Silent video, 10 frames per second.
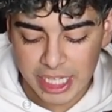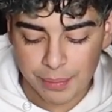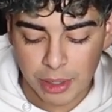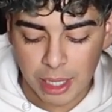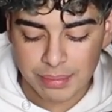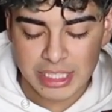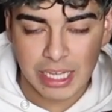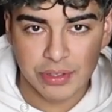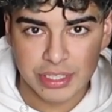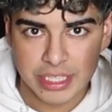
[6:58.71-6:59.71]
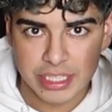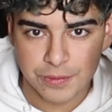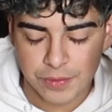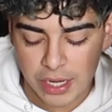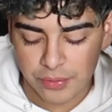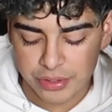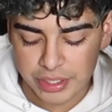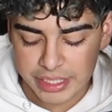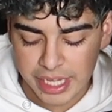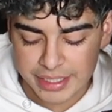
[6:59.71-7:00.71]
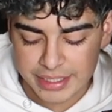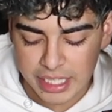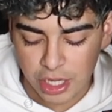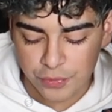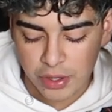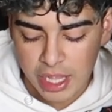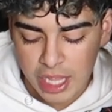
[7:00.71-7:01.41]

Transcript: I'm up 765 on the day itself.